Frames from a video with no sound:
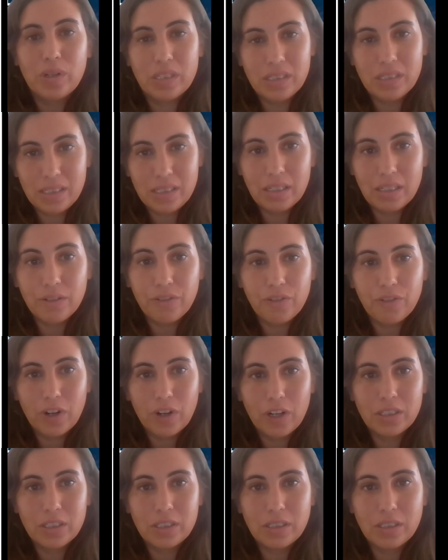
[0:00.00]
can see the
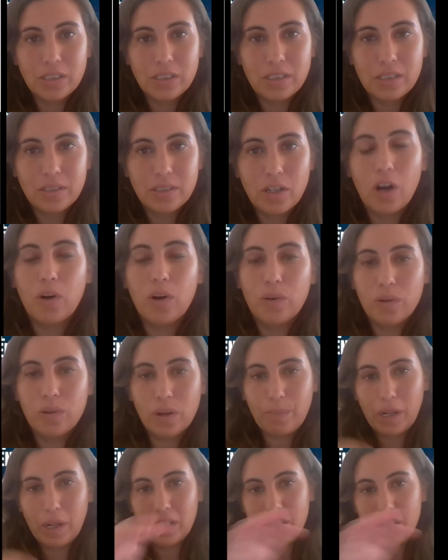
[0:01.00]
first.
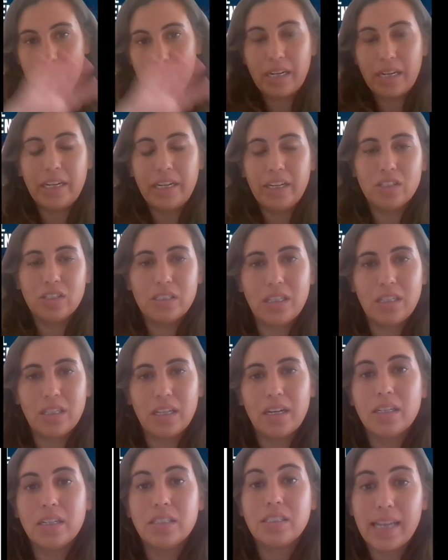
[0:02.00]
Apologies. And here's
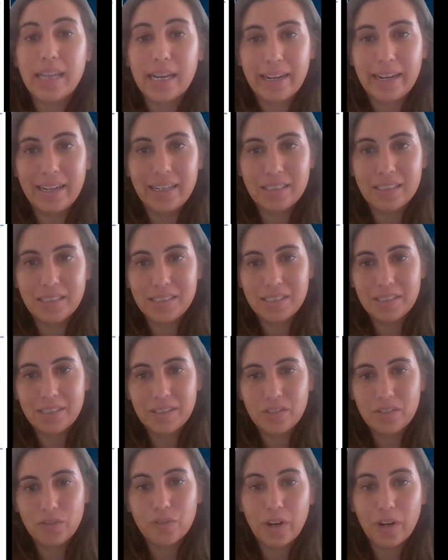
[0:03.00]
the second
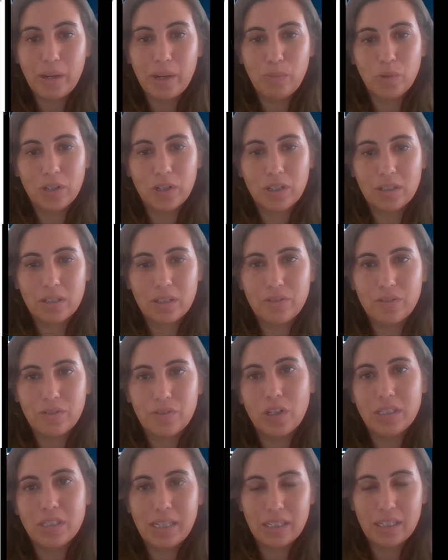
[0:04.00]
framework
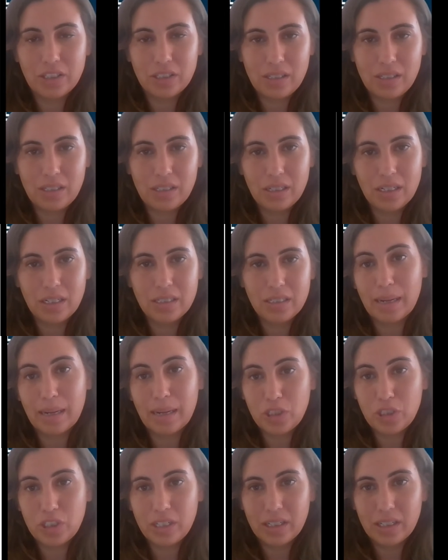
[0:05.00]
for essentially
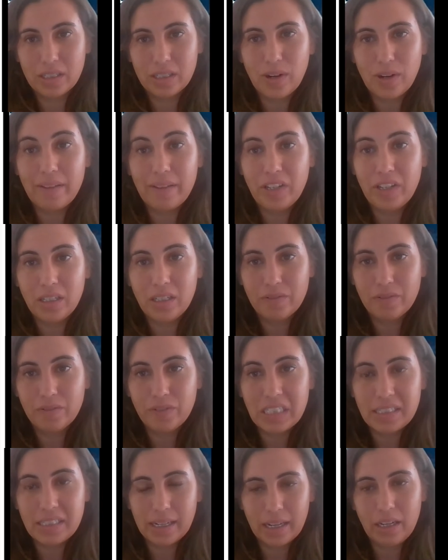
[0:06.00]
establishing a thriving
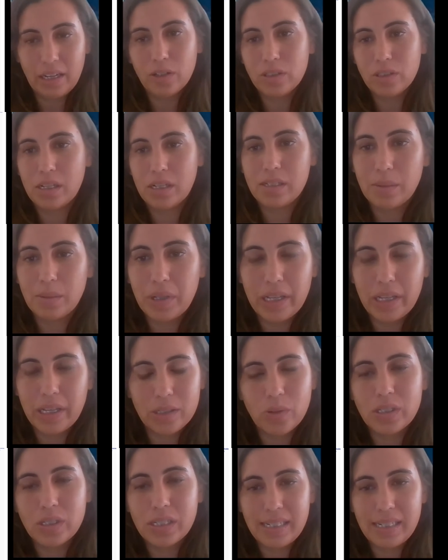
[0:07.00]
fintech ecosystem. And this
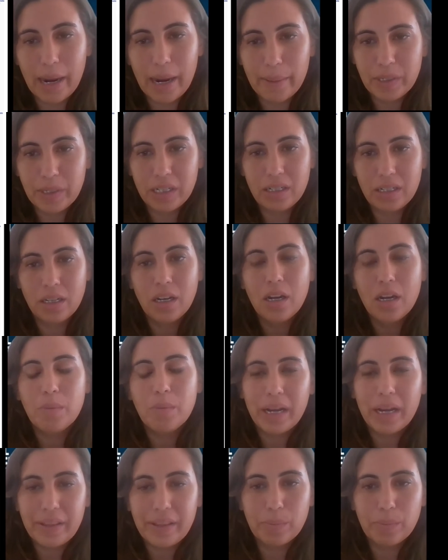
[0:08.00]
was adapted
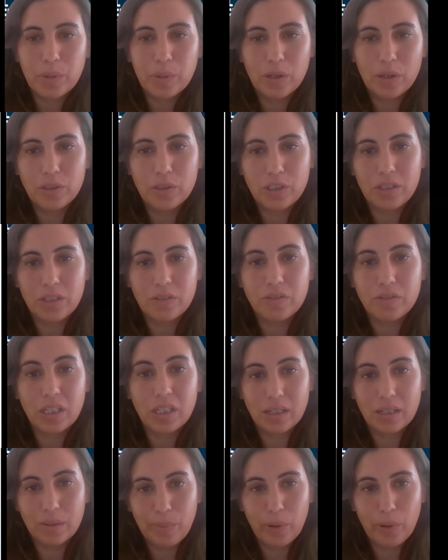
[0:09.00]
by the approach of
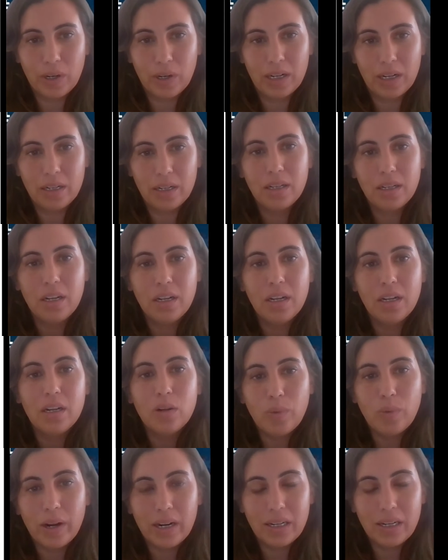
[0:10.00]
Singapore,
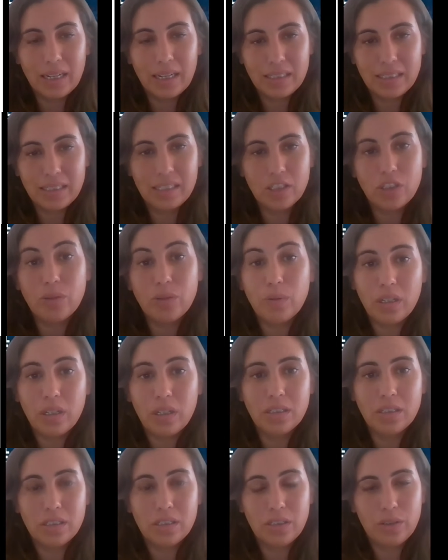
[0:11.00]
where in essence, you
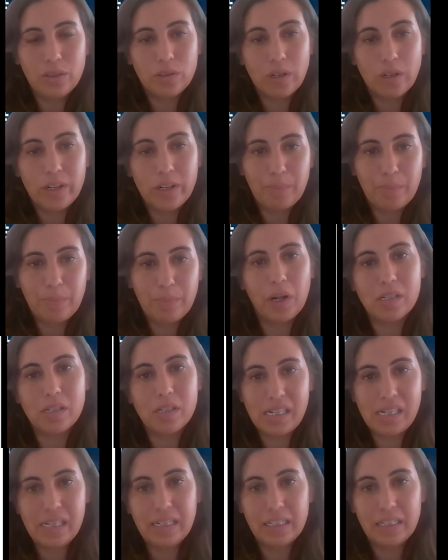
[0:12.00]
need to create
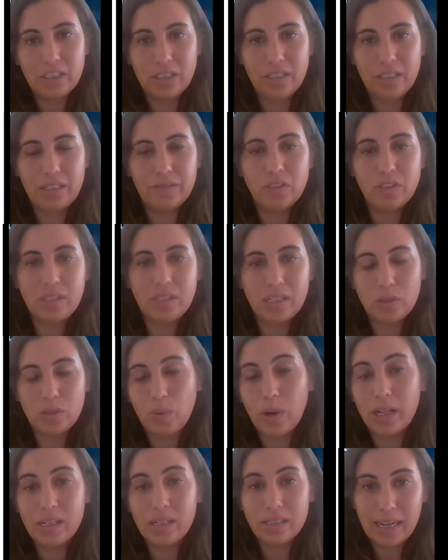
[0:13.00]
policy initiatives as
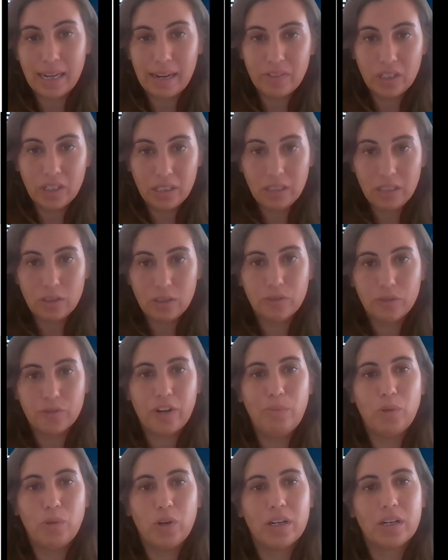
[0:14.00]
well as have the legal
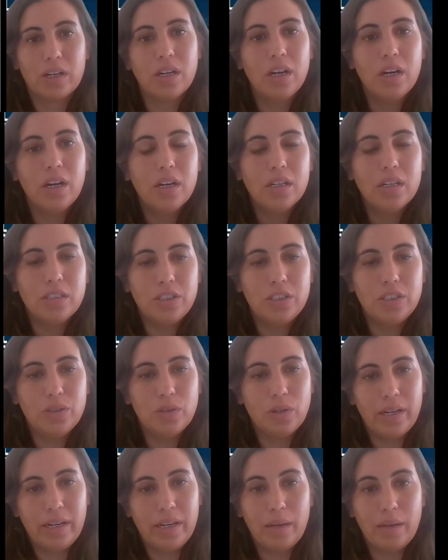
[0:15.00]
framework to
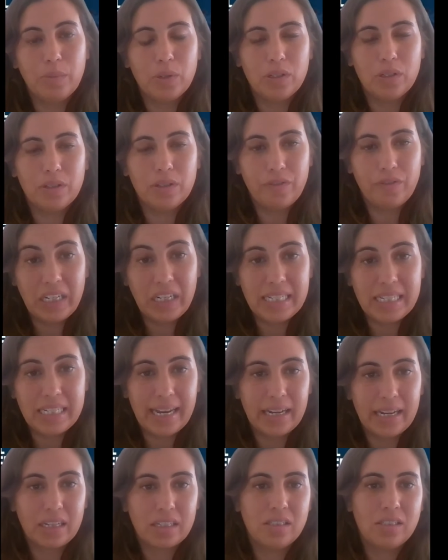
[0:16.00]
enable
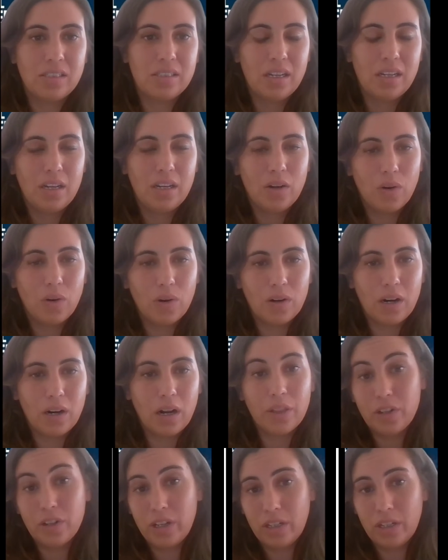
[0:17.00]
fintechs or
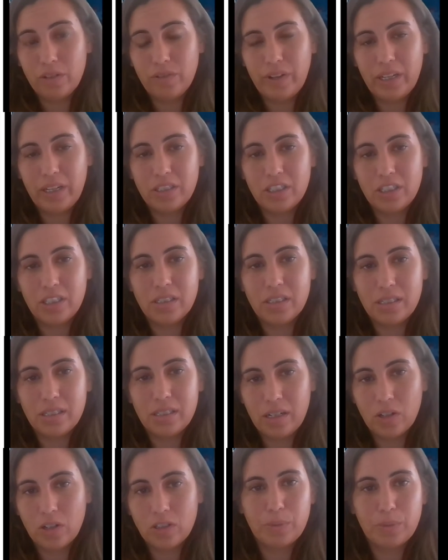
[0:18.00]
other innovations and
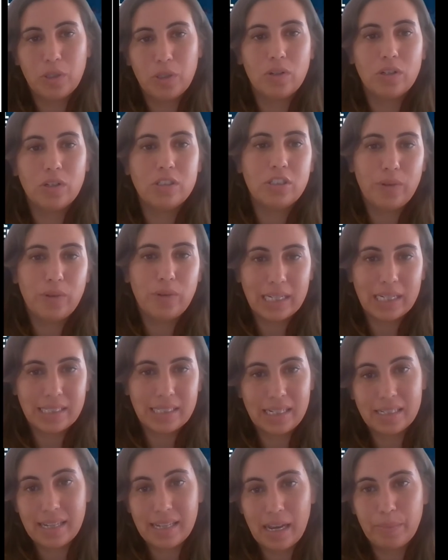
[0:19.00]
entrepreneurs to
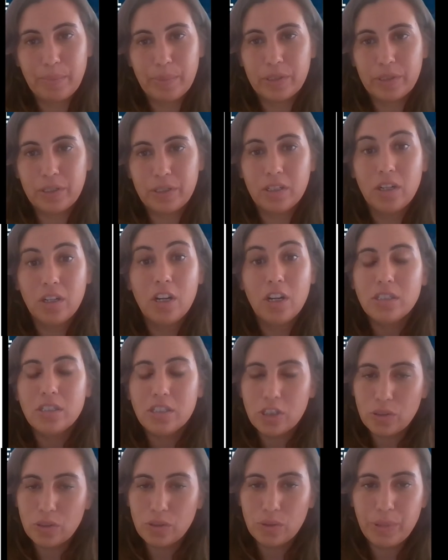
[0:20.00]
access capital,
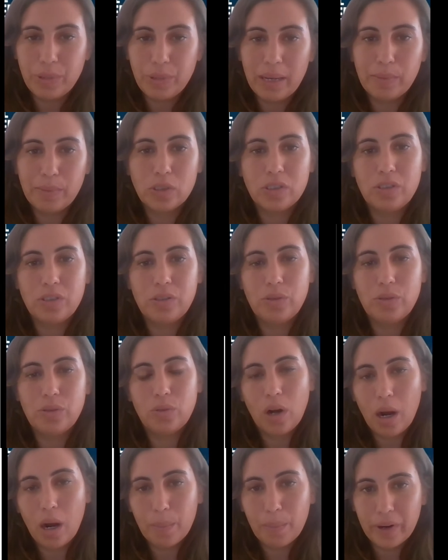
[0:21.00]
to be able to
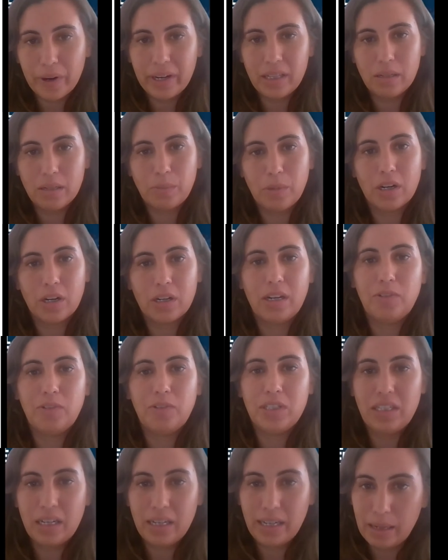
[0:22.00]
operate in the market
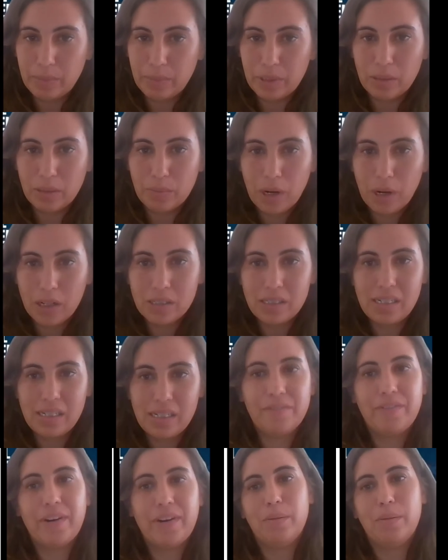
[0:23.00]
with the enabling policy
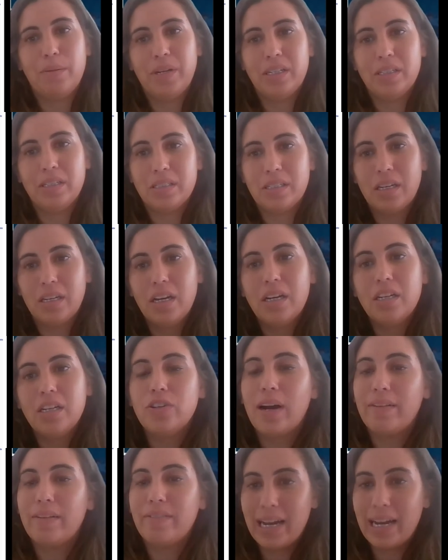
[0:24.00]
environment,
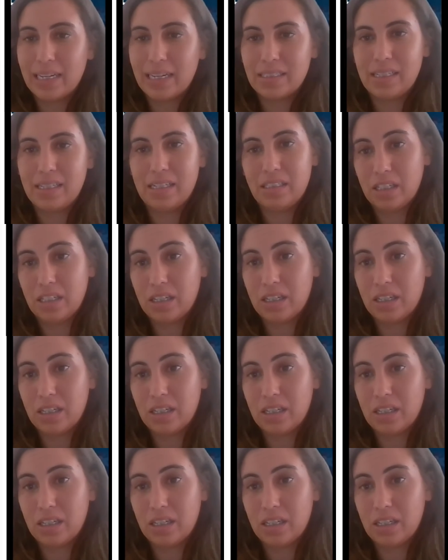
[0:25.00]
to have access to